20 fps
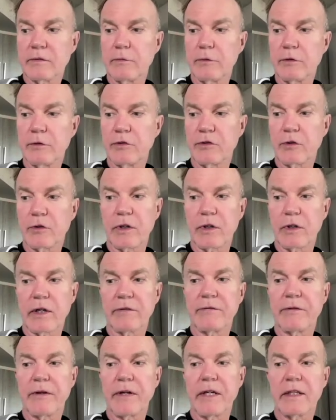restored our
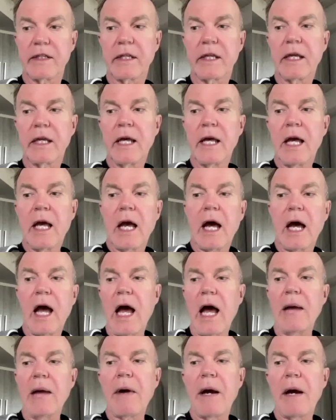faith.
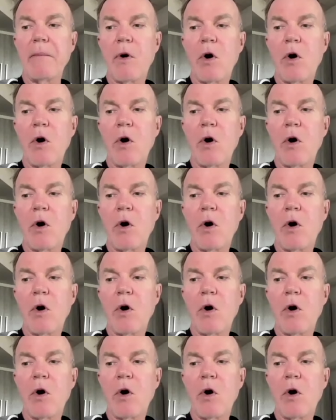I'm